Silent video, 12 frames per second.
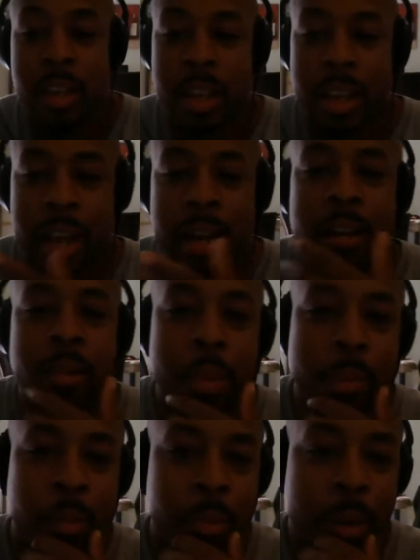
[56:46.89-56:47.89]
Like I can
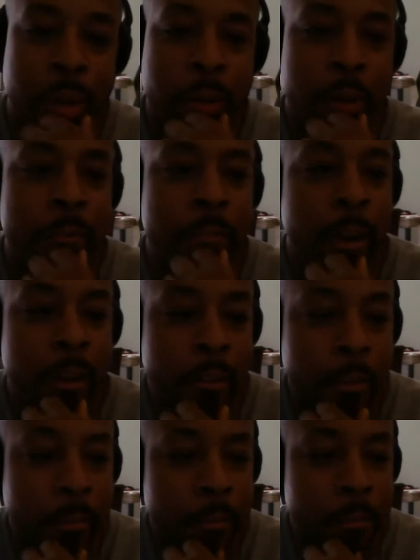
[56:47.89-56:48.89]
remember when my
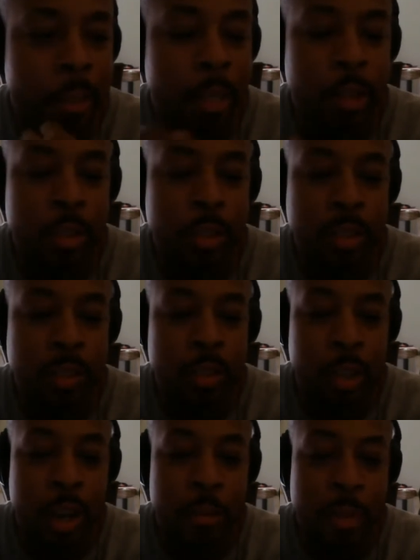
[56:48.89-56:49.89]
grandfather, he used to
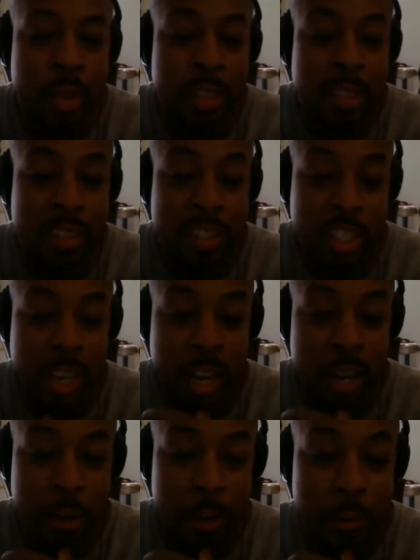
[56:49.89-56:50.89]
drive buses in
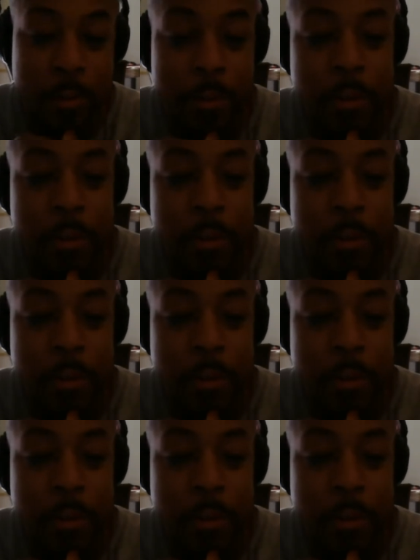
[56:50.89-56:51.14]
Chicago.